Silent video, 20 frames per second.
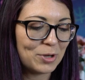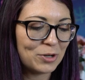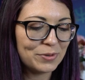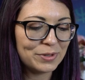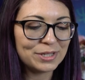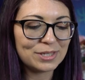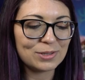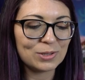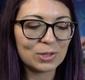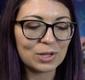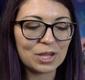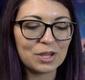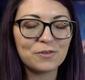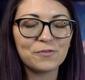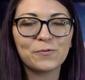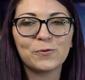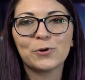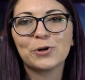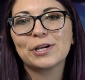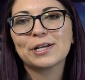always looking
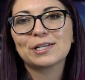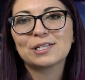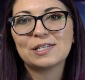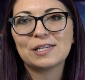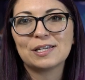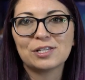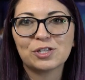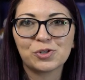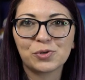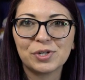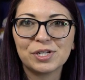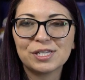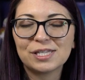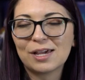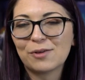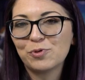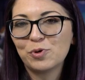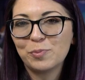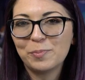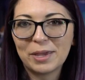for accessories
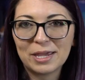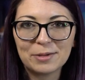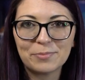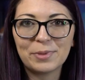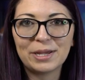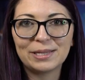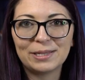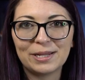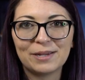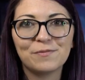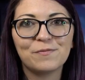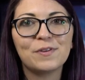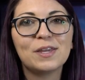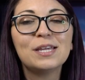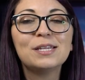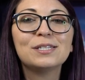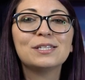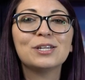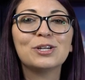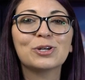that will make my life
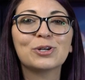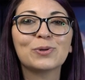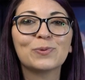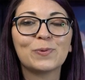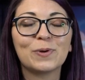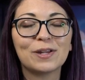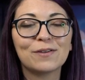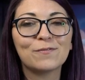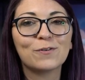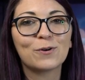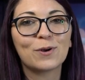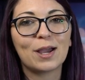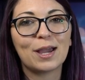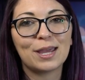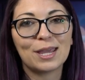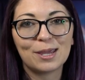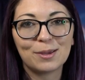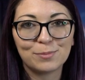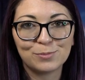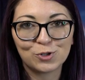easier whenever
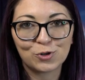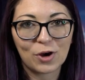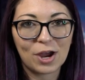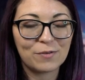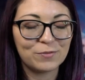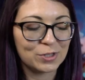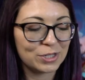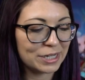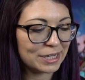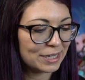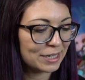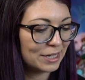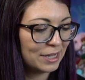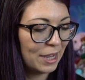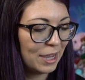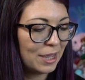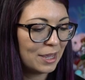I am traveling.